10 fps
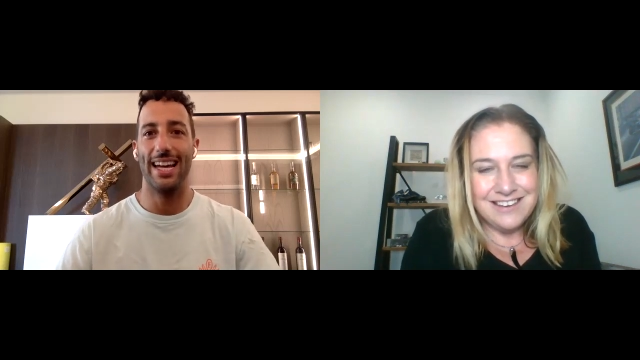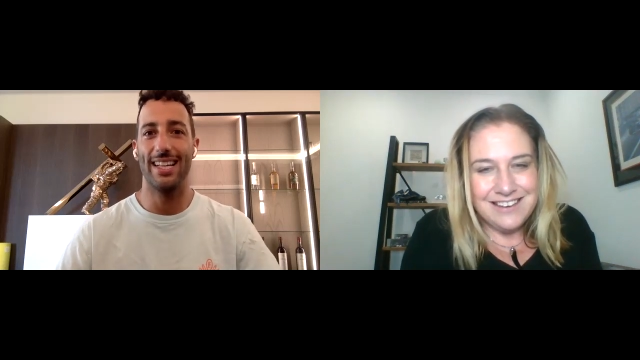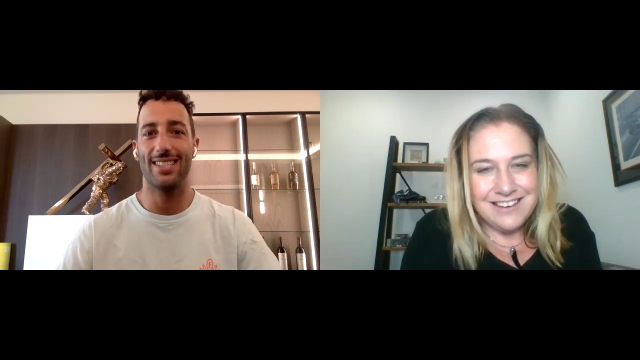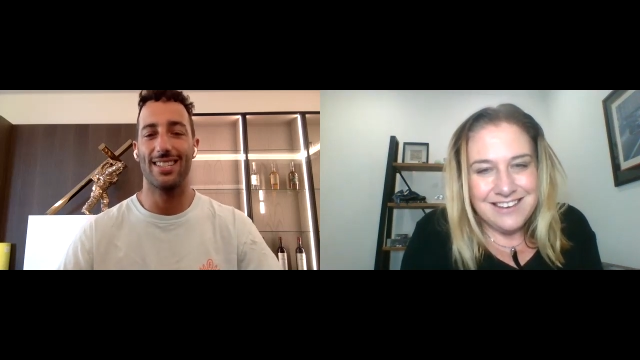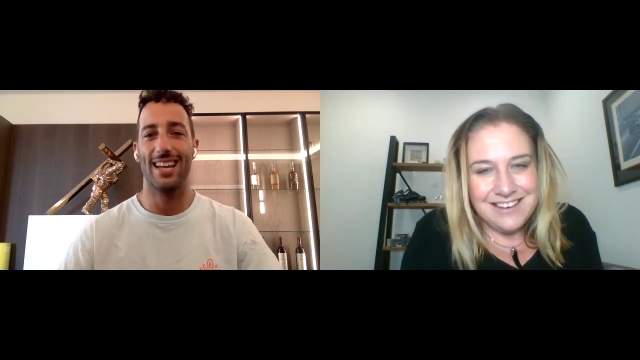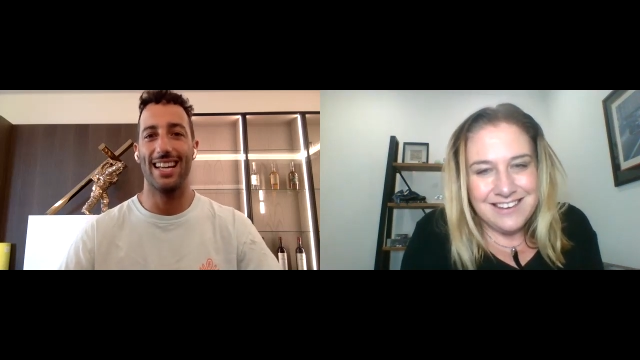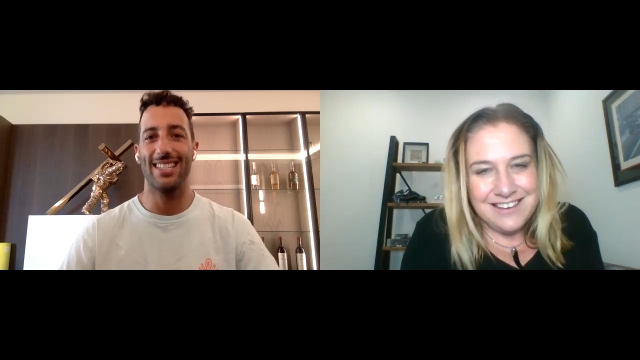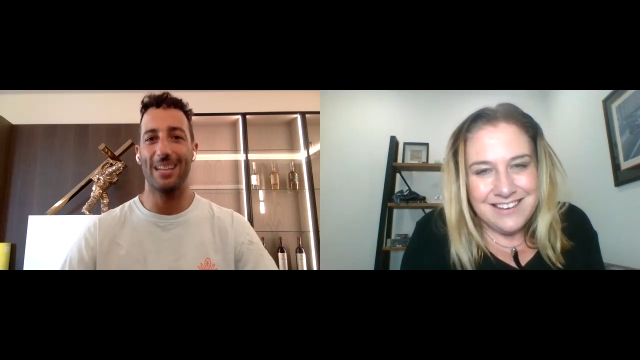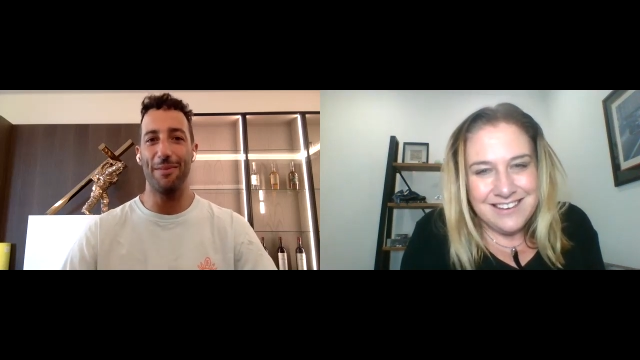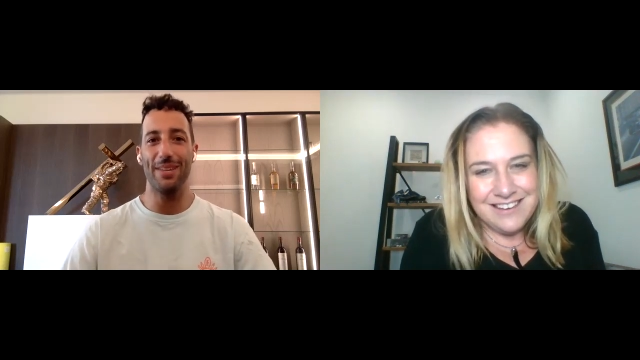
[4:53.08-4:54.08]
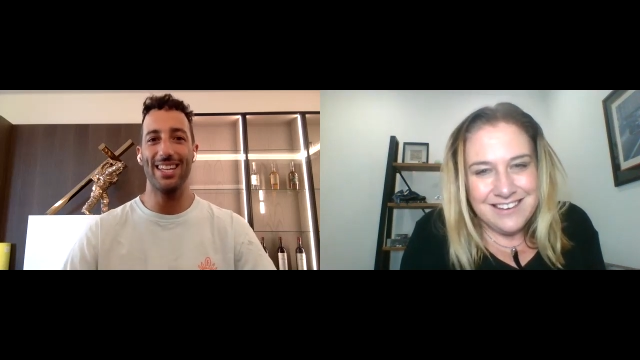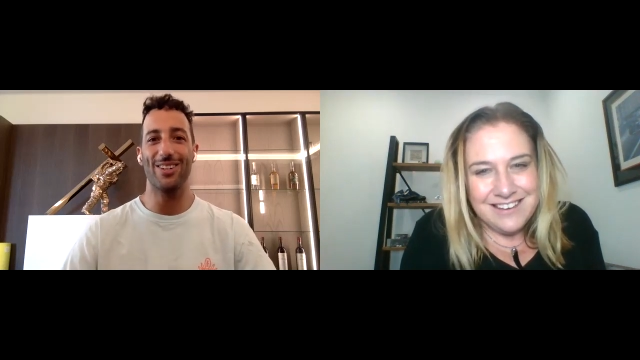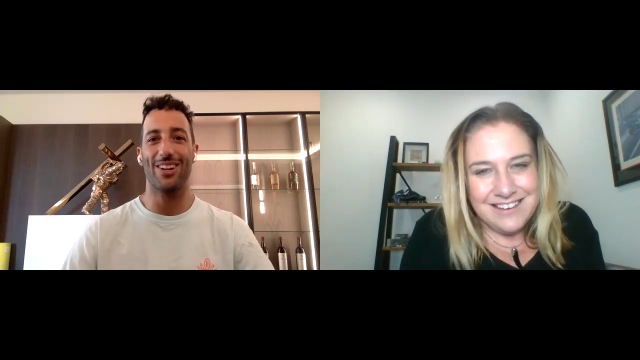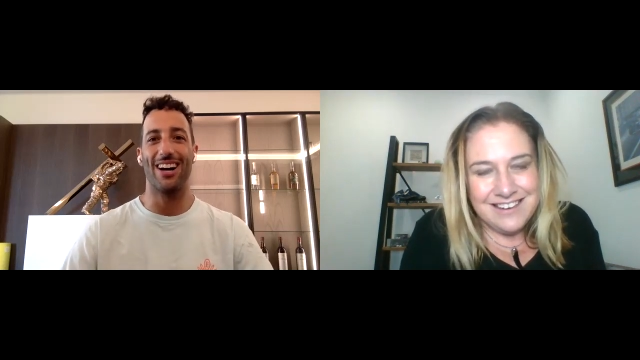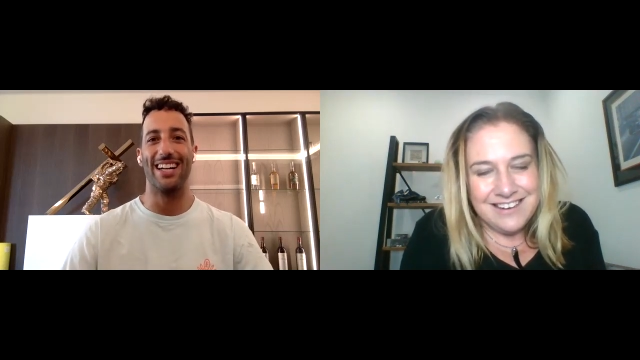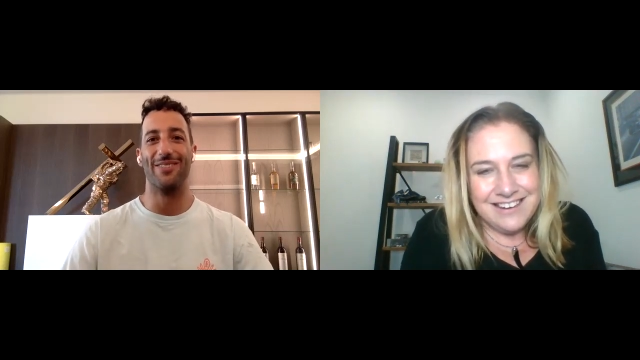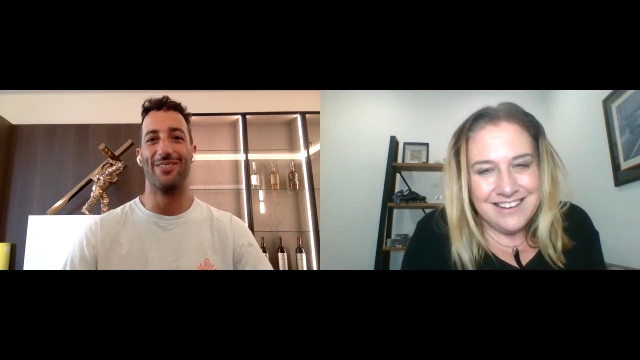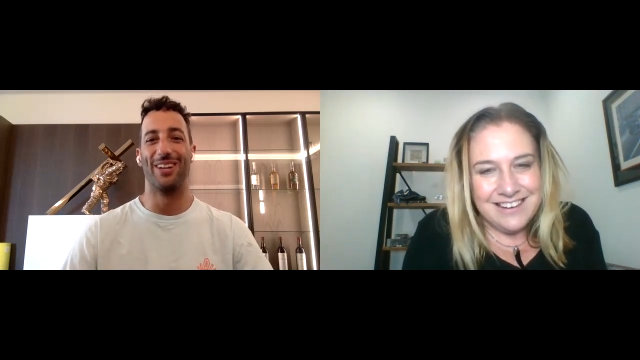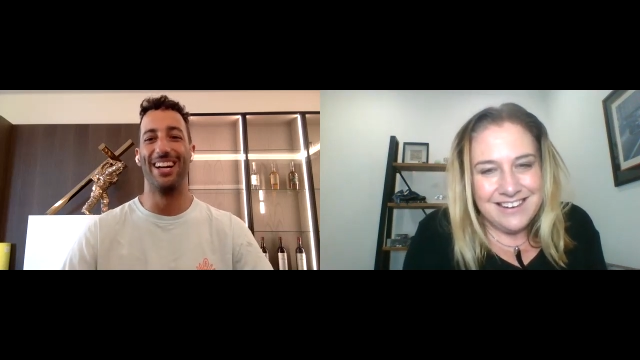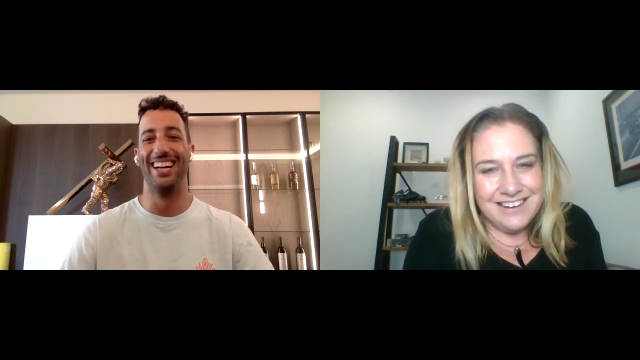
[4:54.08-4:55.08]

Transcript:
Speaker 1: It's it's something you kind of